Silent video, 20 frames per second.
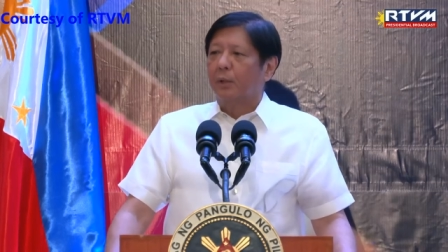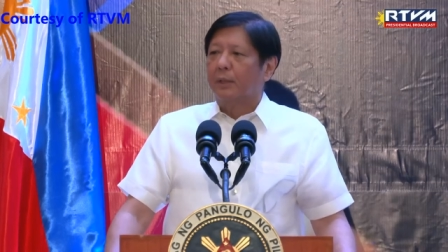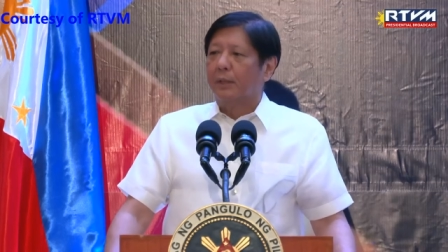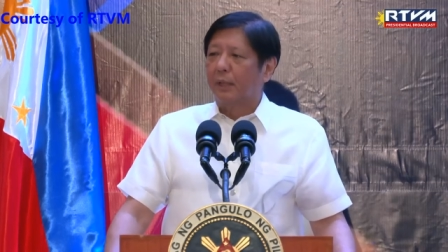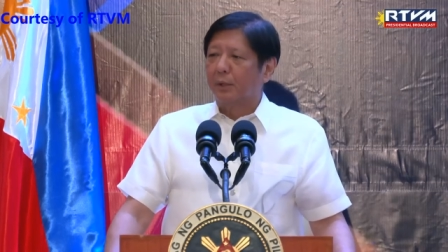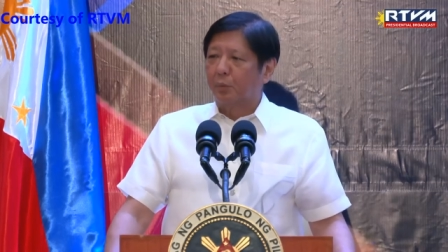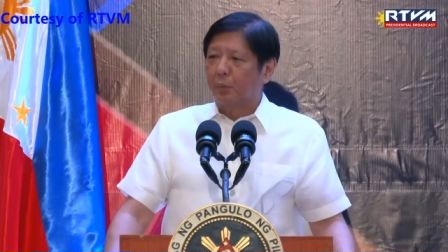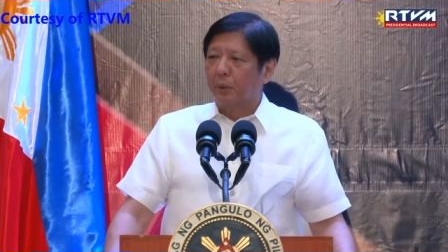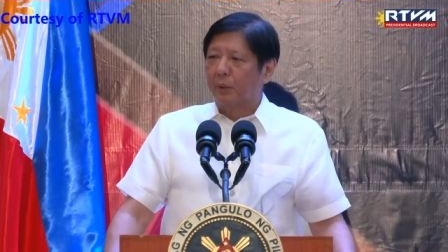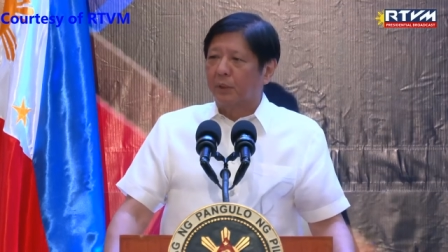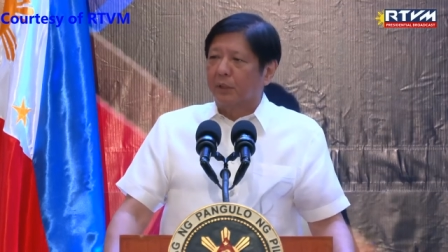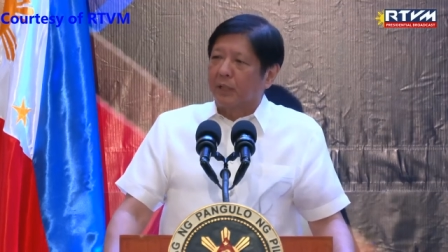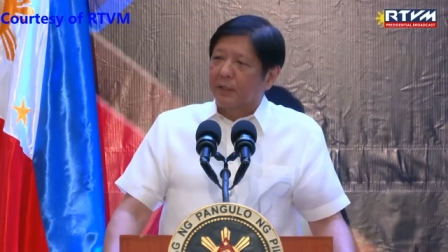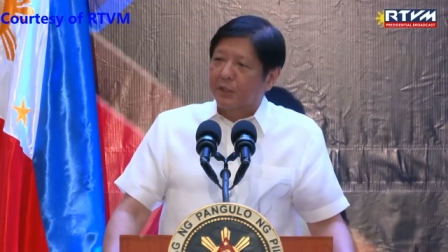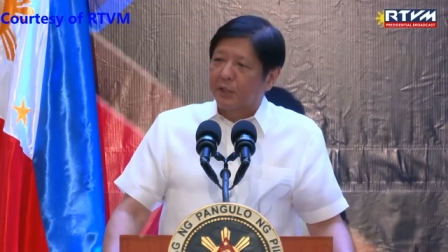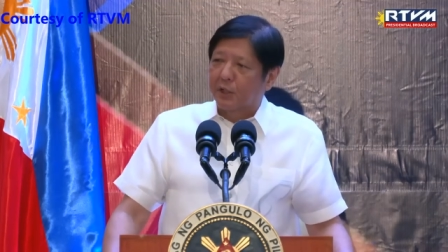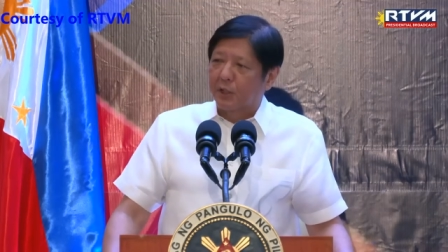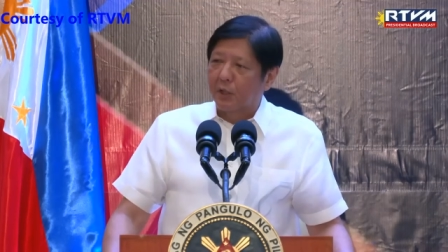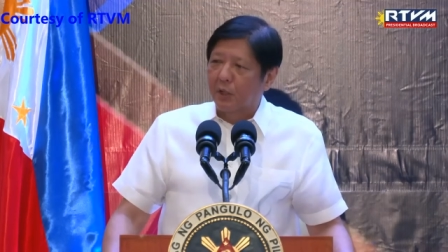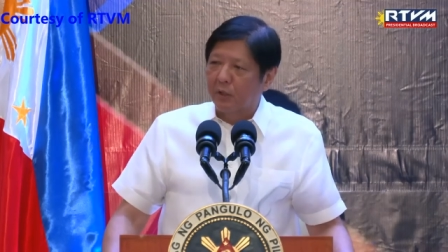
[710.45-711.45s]
that will
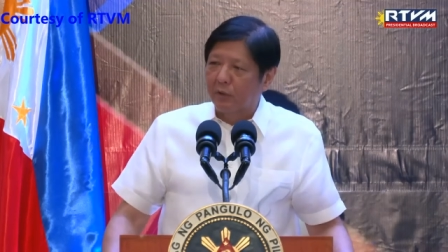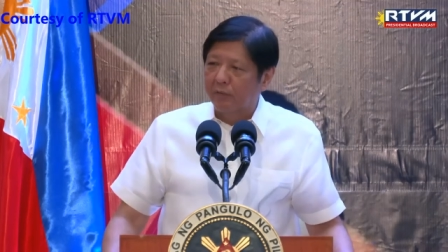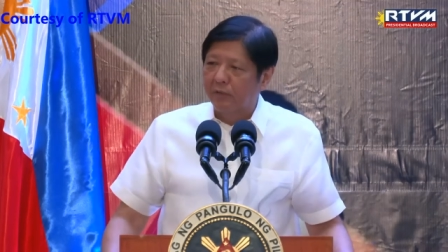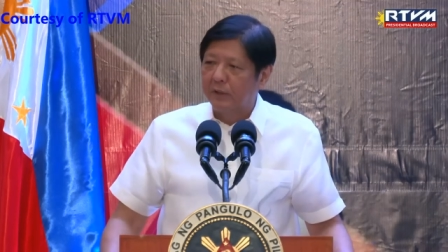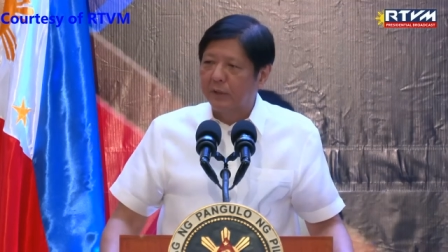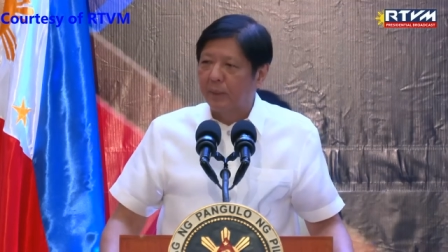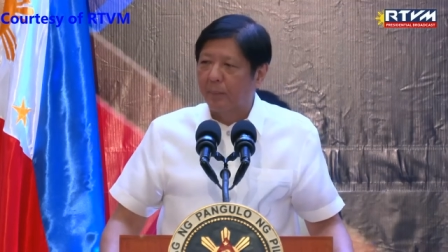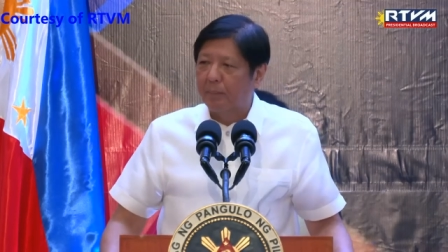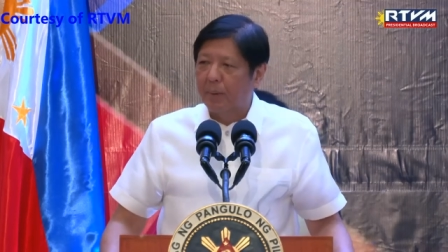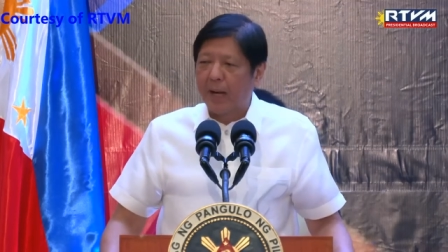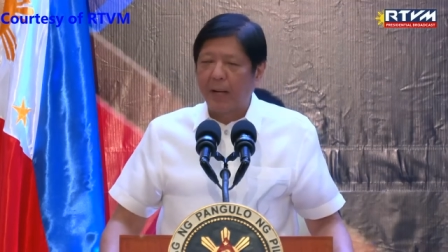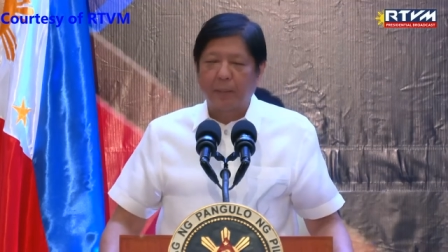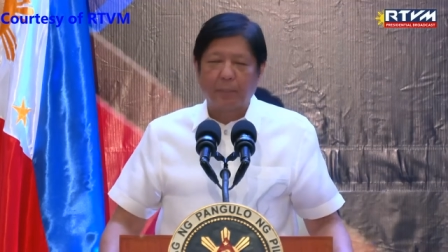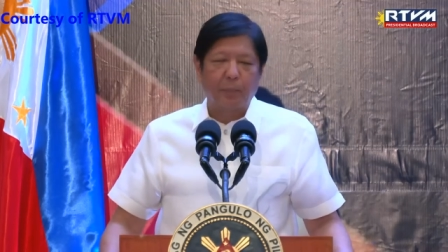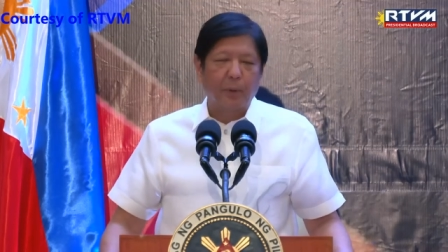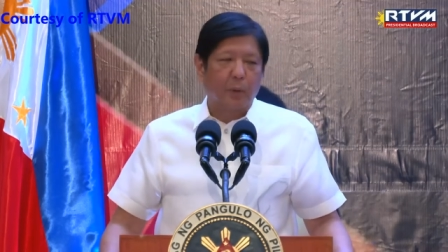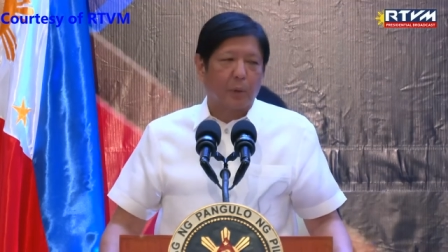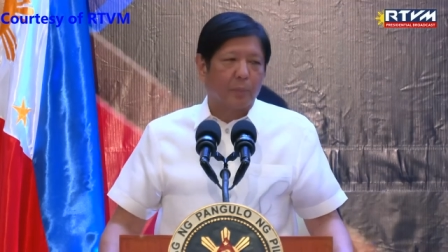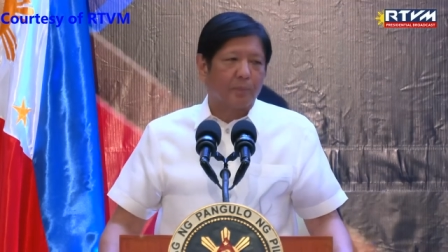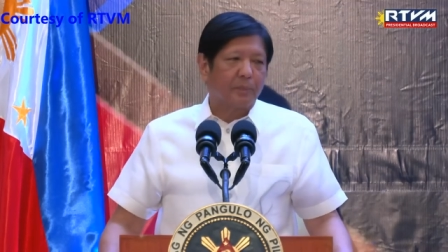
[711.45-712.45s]
serve as a
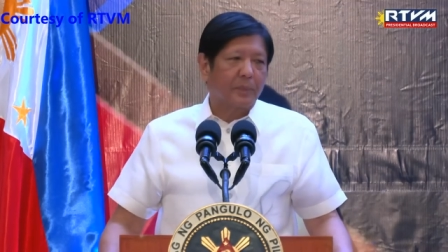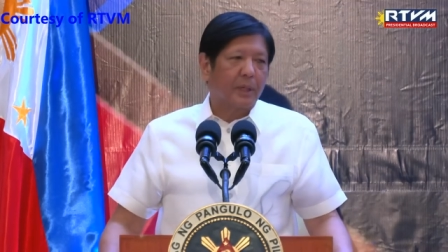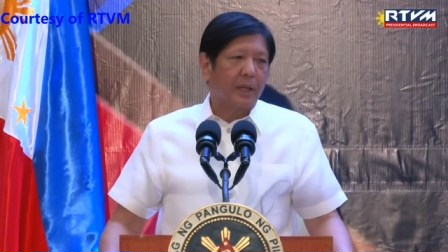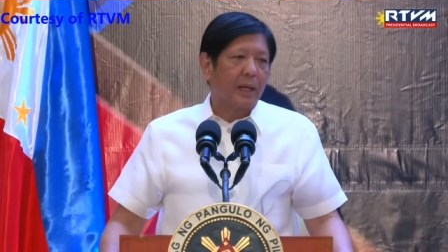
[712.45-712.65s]
backbone